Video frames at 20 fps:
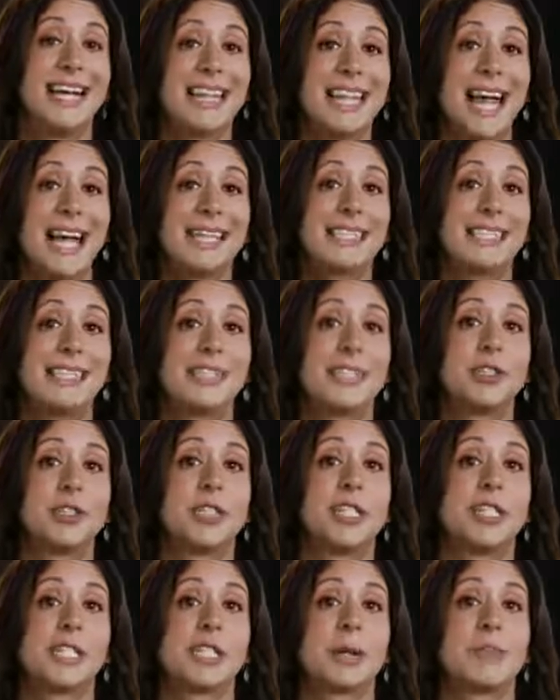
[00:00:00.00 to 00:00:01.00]
That
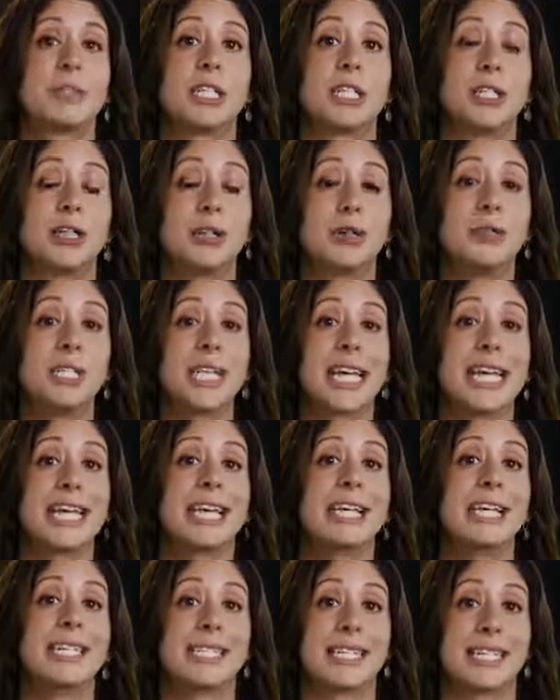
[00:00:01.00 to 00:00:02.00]
decision is up to you,
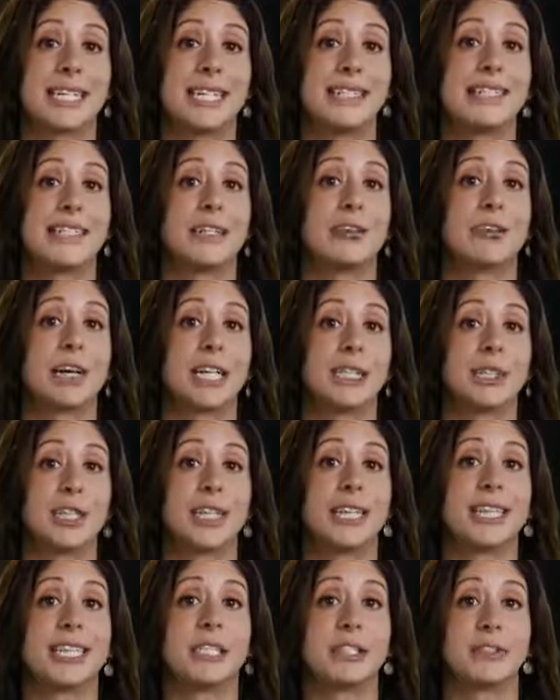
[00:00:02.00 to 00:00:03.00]
taking into
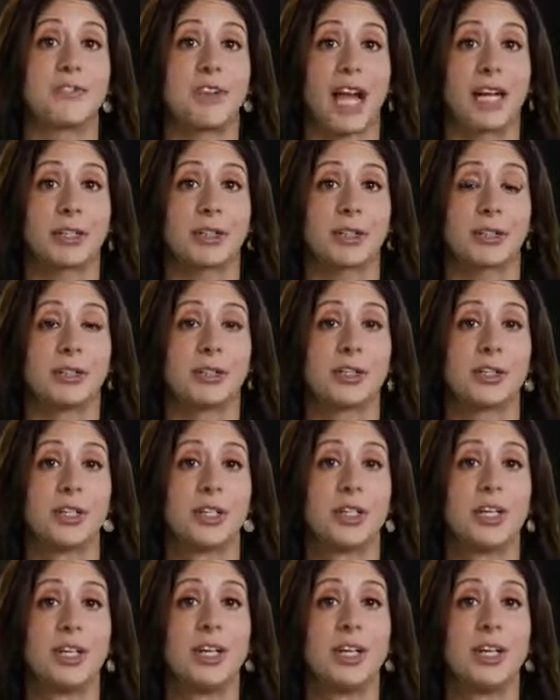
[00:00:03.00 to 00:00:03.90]
consideration these factors.